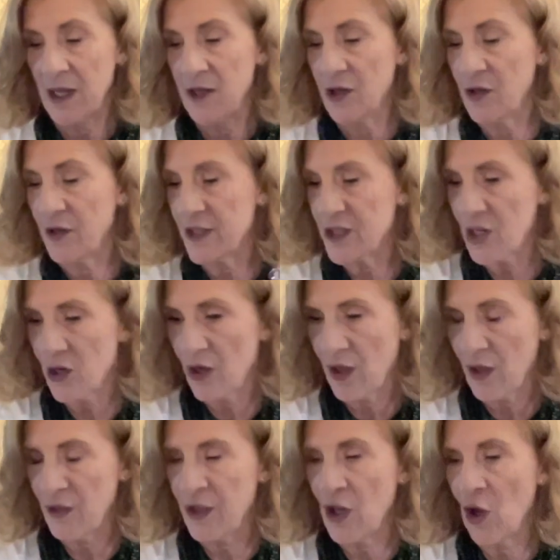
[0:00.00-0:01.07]
You know, there's
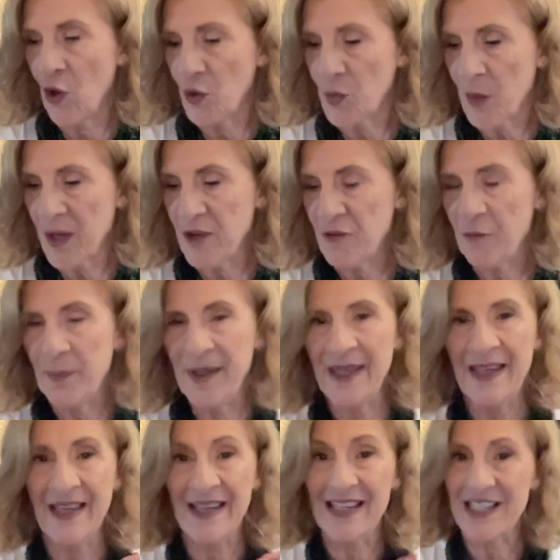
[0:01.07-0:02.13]
the old way of
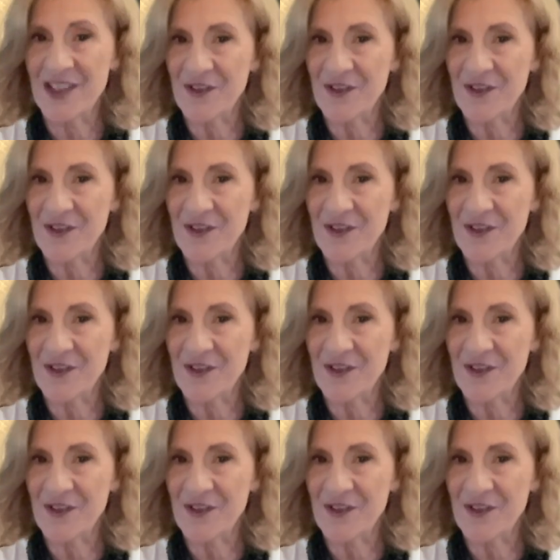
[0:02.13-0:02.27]
being is